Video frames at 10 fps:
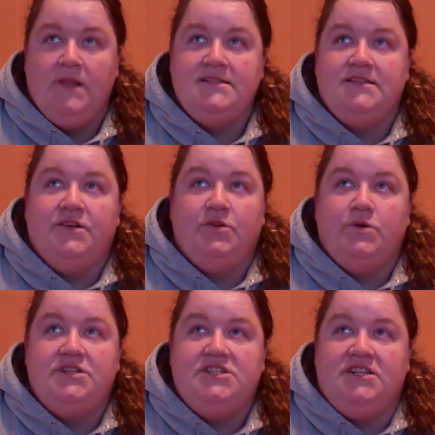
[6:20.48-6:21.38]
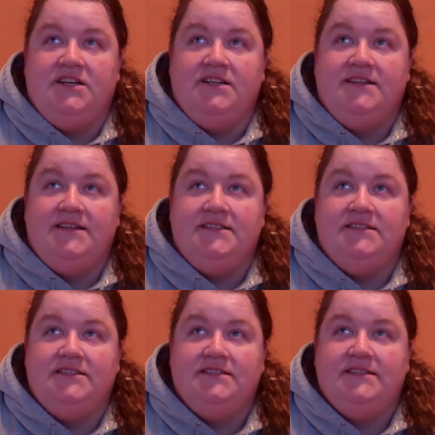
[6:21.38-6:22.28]
That's a good question.
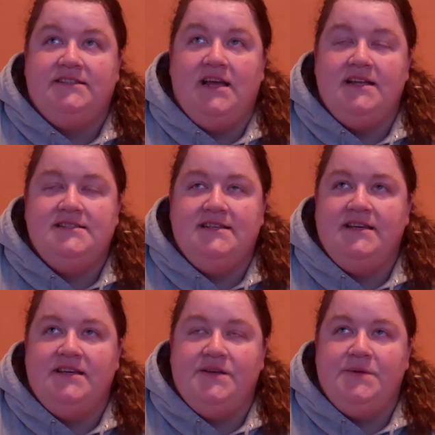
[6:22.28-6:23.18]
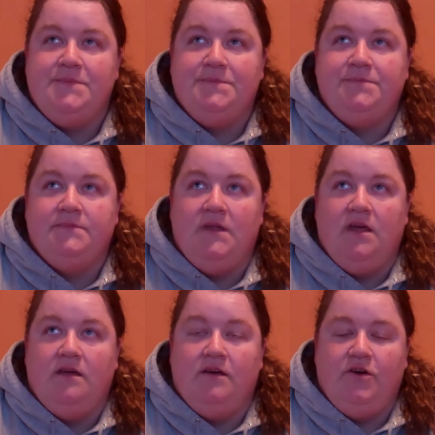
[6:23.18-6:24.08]
I see him
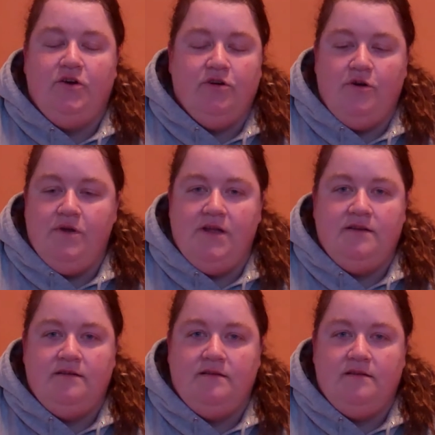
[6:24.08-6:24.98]
growing